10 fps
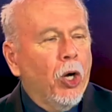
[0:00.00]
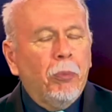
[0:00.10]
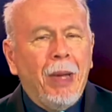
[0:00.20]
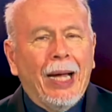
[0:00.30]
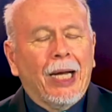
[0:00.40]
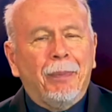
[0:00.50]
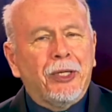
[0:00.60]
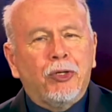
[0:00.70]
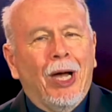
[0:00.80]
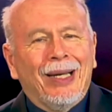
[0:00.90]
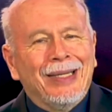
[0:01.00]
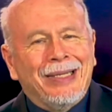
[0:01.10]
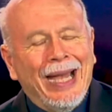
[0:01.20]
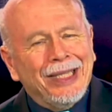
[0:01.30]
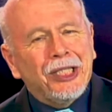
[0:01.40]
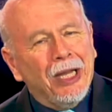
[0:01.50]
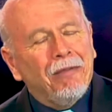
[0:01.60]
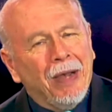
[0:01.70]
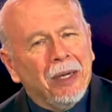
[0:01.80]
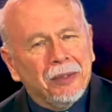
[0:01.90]
don't back up a truck and take
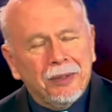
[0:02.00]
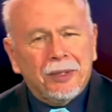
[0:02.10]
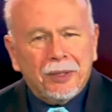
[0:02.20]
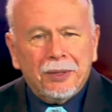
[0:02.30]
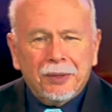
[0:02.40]
stuff out.